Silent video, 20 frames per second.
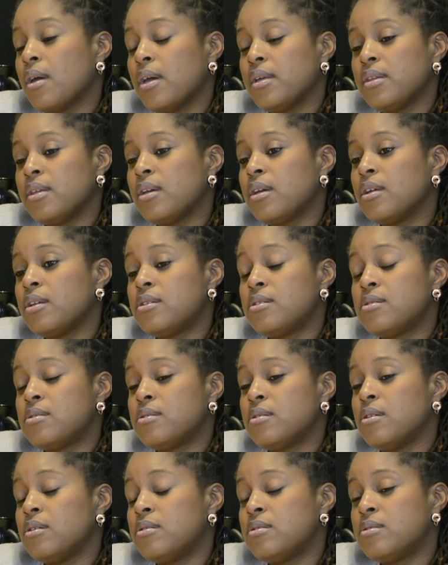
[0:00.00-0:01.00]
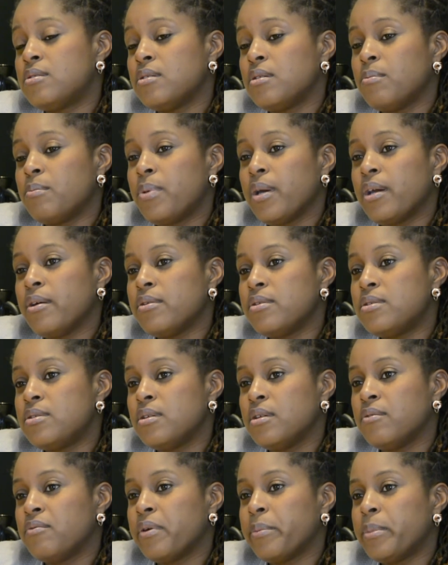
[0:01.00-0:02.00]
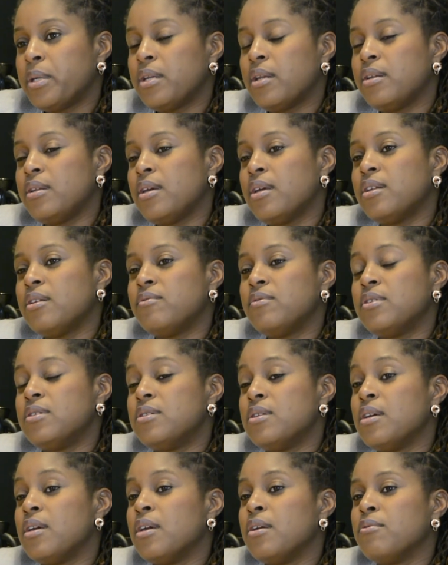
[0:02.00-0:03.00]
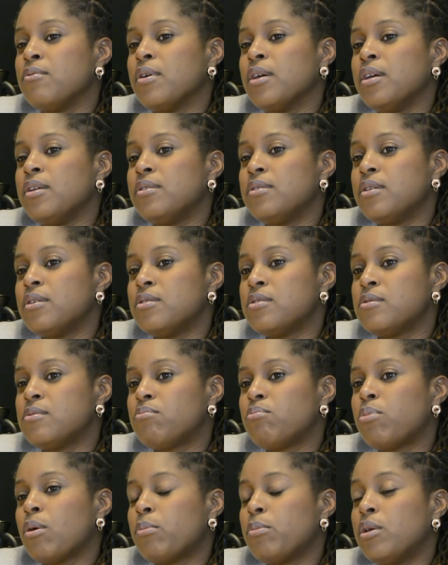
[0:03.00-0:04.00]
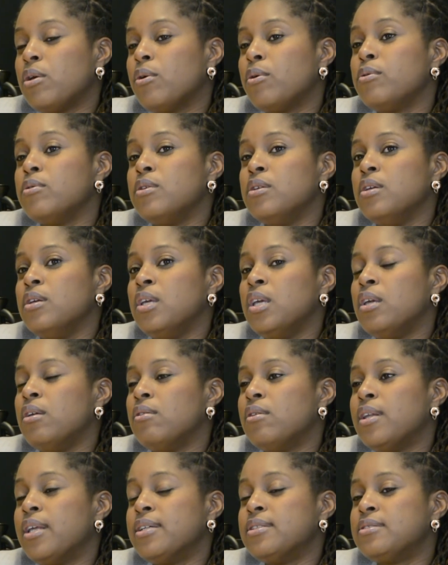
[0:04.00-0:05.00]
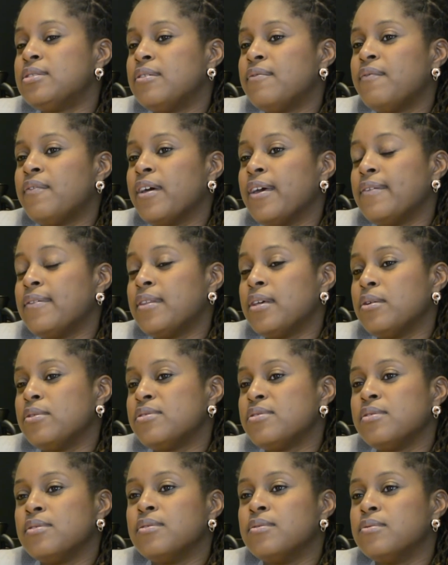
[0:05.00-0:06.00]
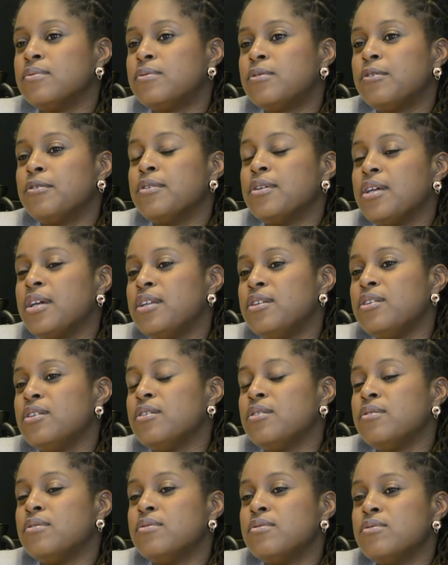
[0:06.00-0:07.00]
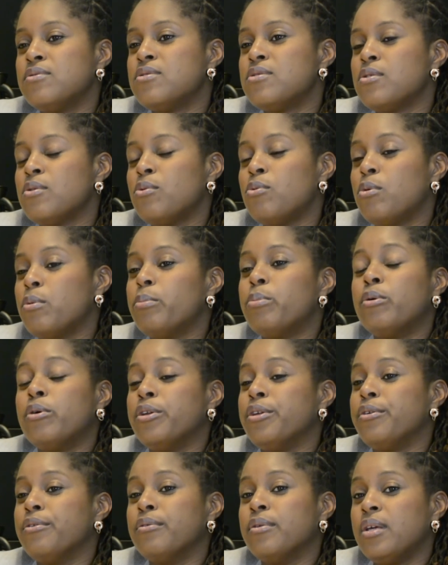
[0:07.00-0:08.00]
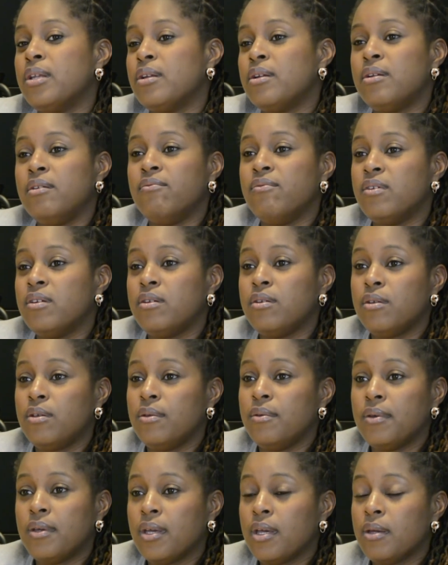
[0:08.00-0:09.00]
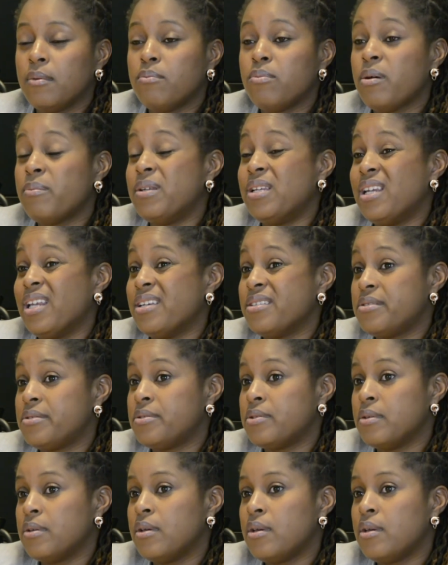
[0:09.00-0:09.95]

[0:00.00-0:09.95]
I think it's imperative. I mean, at the end of the day, right, there's probably only less than 5,000 Grenadians who were born in Grenada living in the UK, probably less.